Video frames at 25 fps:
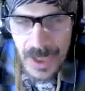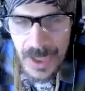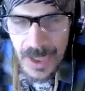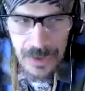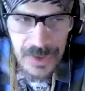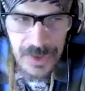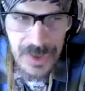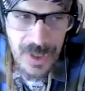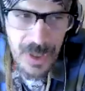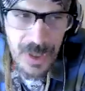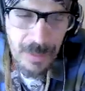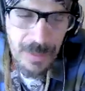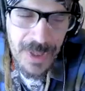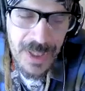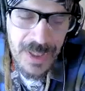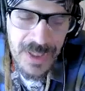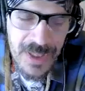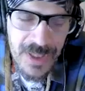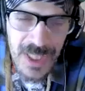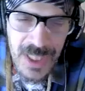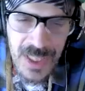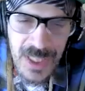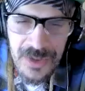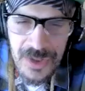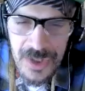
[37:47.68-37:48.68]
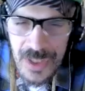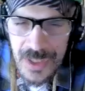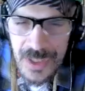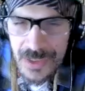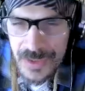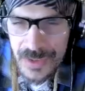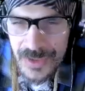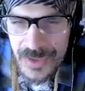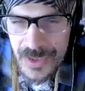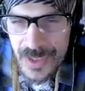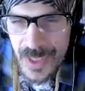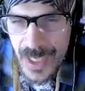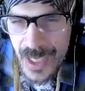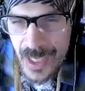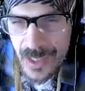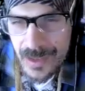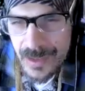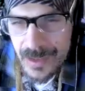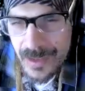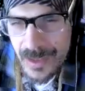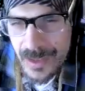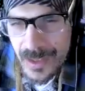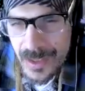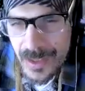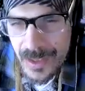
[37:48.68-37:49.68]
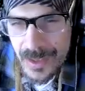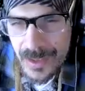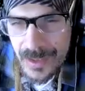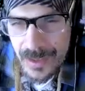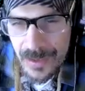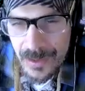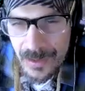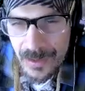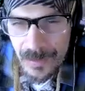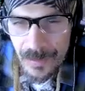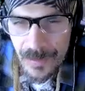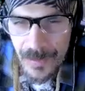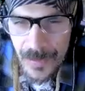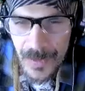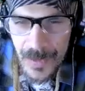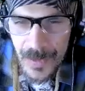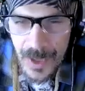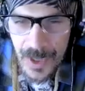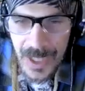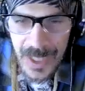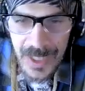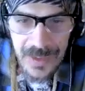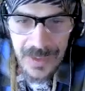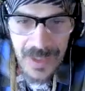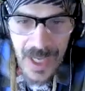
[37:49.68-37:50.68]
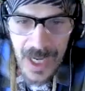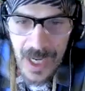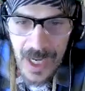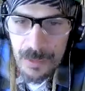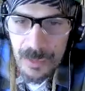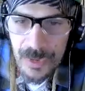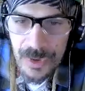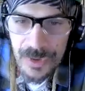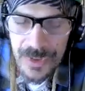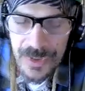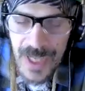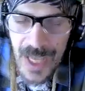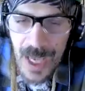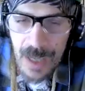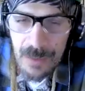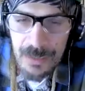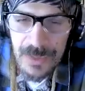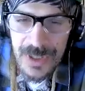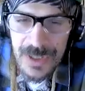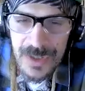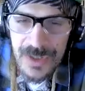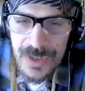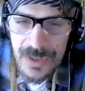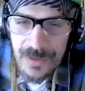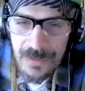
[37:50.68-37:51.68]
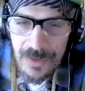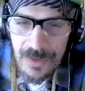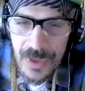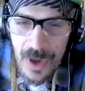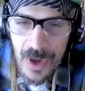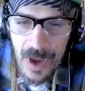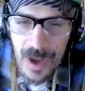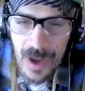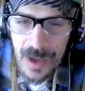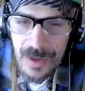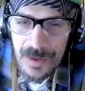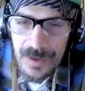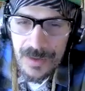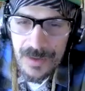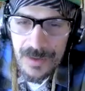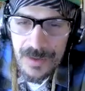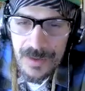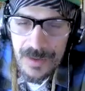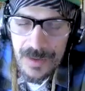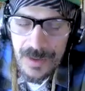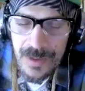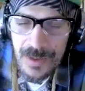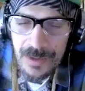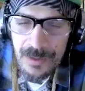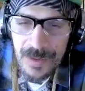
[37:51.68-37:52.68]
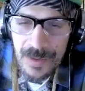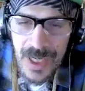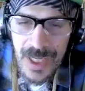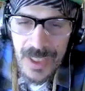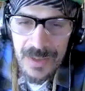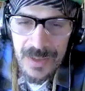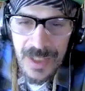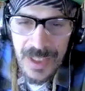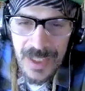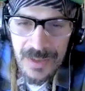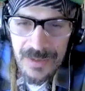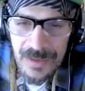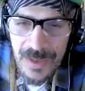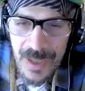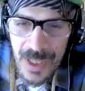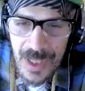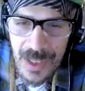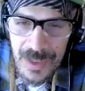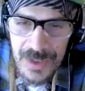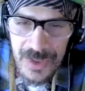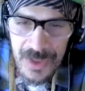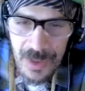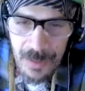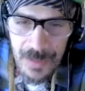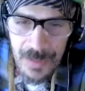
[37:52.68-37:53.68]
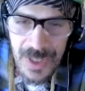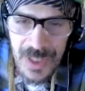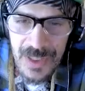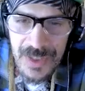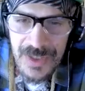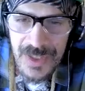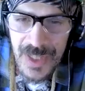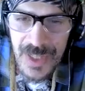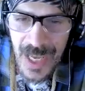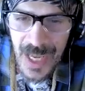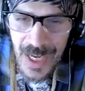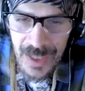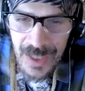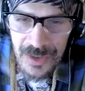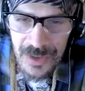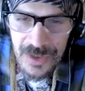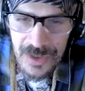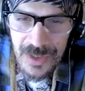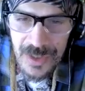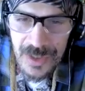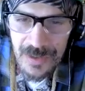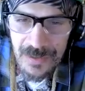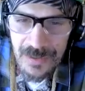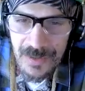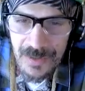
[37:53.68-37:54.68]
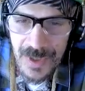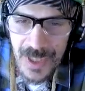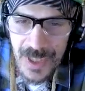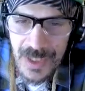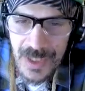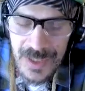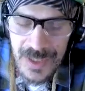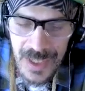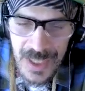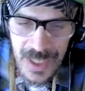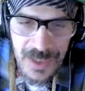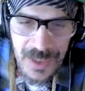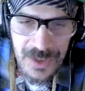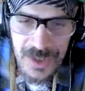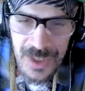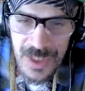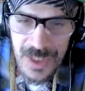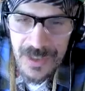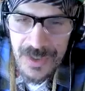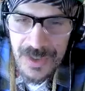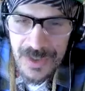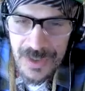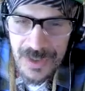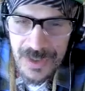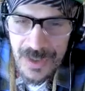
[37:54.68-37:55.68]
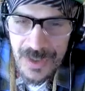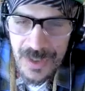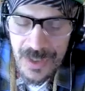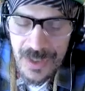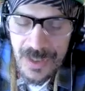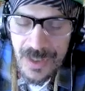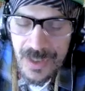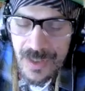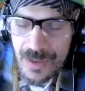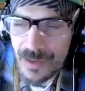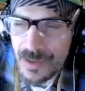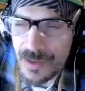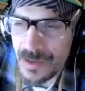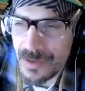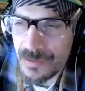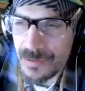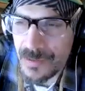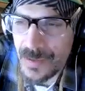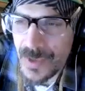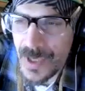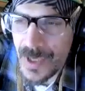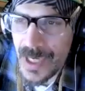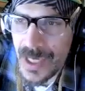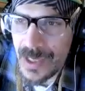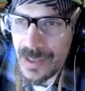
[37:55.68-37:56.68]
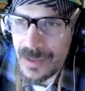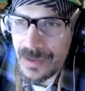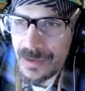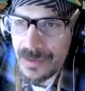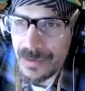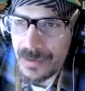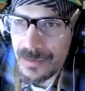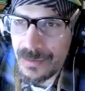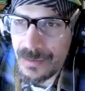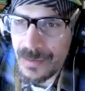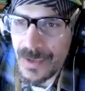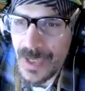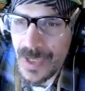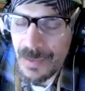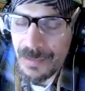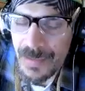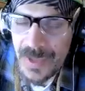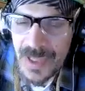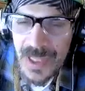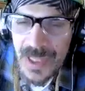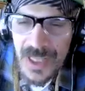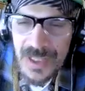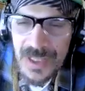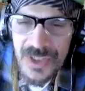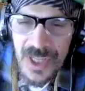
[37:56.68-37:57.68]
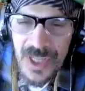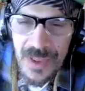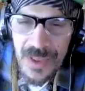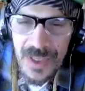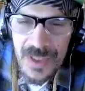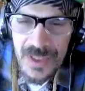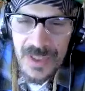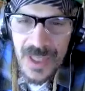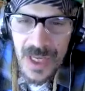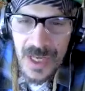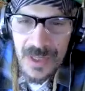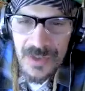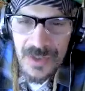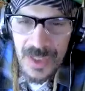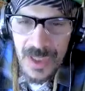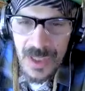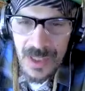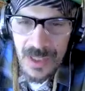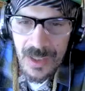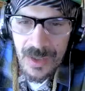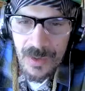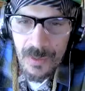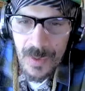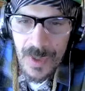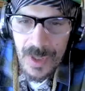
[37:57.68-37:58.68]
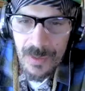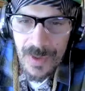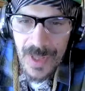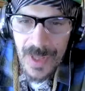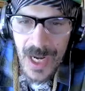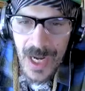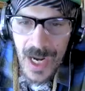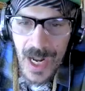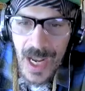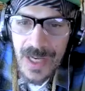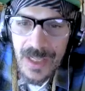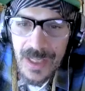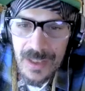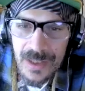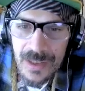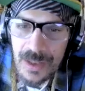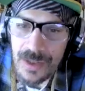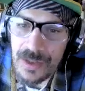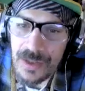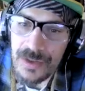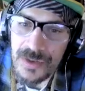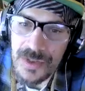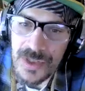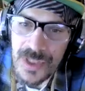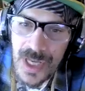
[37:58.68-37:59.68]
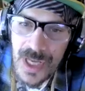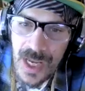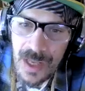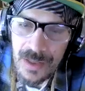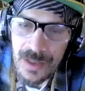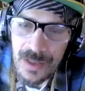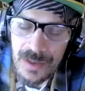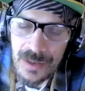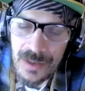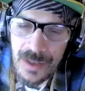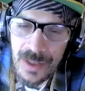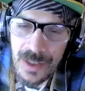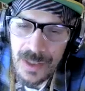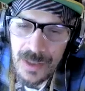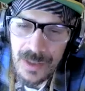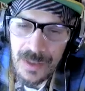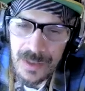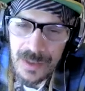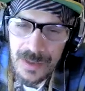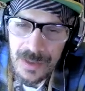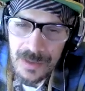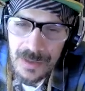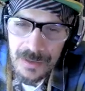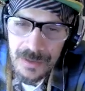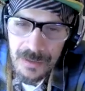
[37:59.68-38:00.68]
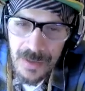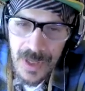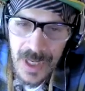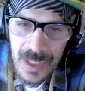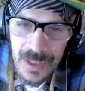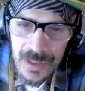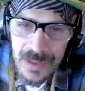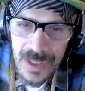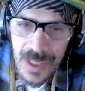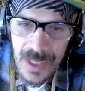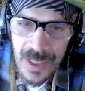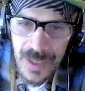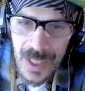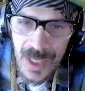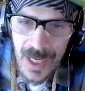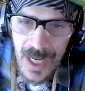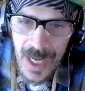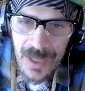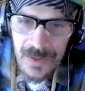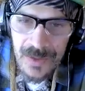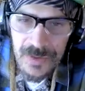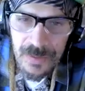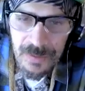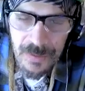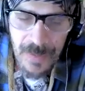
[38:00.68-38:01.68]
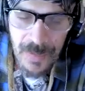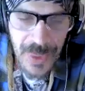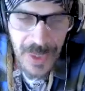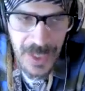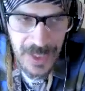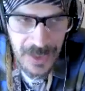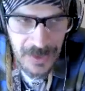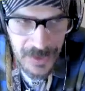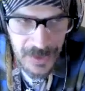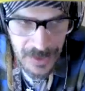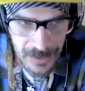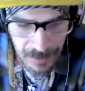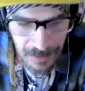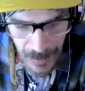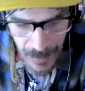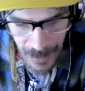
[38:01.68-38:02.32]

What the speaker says: some of the teachings that, like the Emerald Tablets of Thought, right? Like some of these ancient teachings, but then synthesizing it in a way that I can understand, right? And then as things